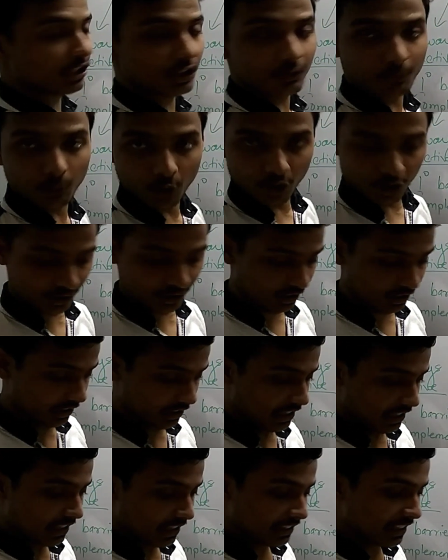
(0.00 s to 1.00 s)
response,
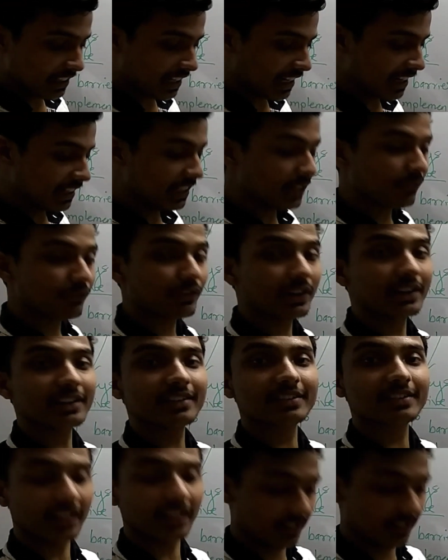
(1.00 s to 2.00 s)
there are
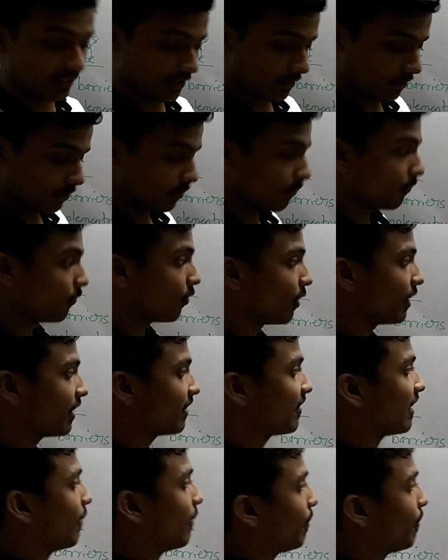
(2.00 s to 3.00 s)
different cells. For
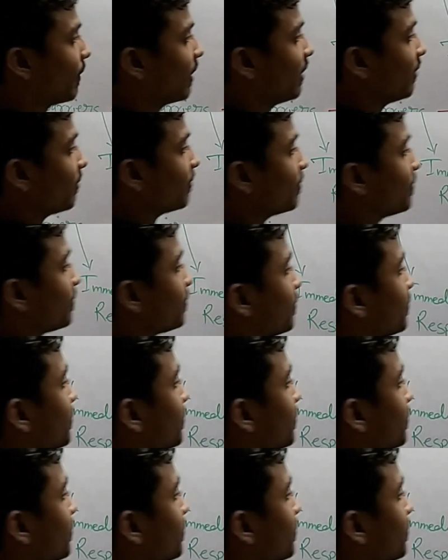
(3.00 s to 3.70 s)
example,